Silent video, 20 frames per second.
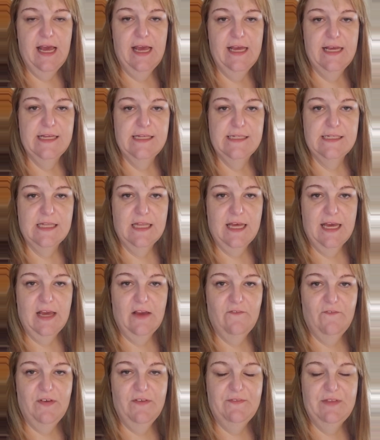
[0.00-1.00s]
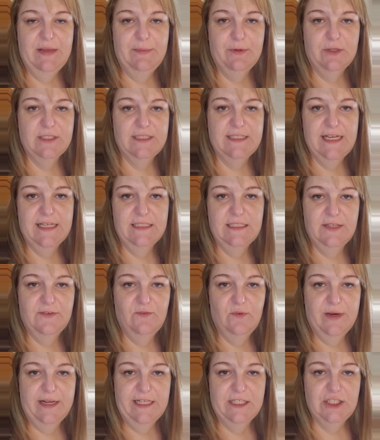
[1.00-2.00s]
is like 50% of
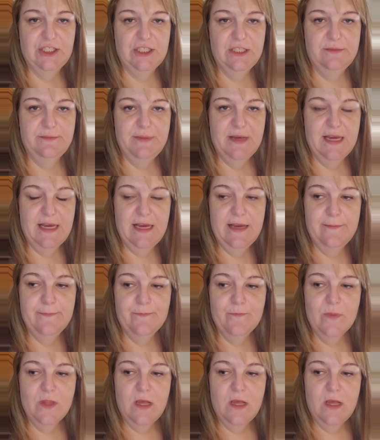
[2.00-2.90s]
what it should be.